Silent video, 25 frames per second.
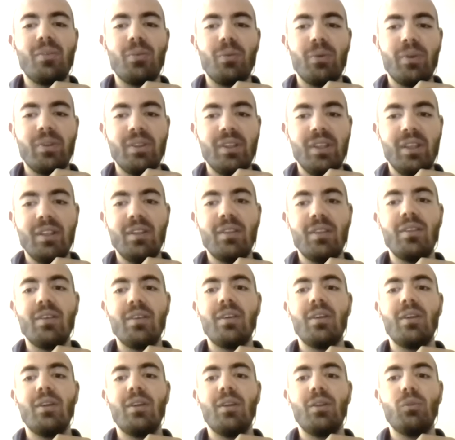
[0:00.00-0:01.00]
We did
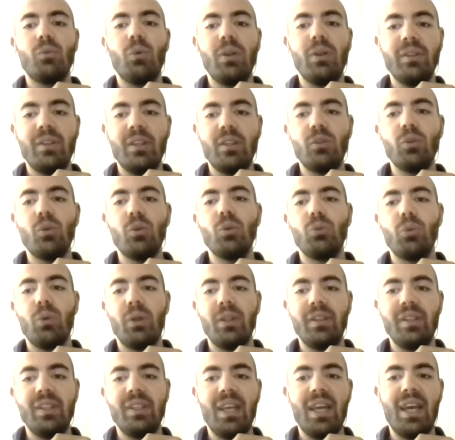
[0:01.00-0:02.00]
22,
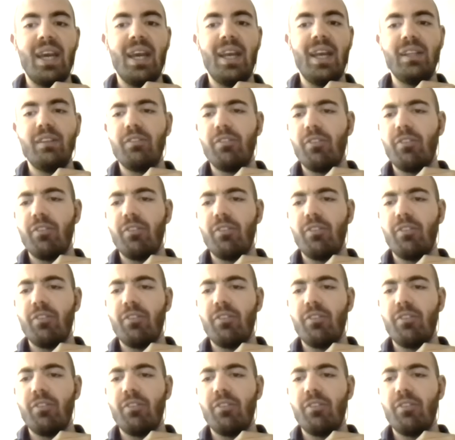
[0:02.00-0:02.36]
28,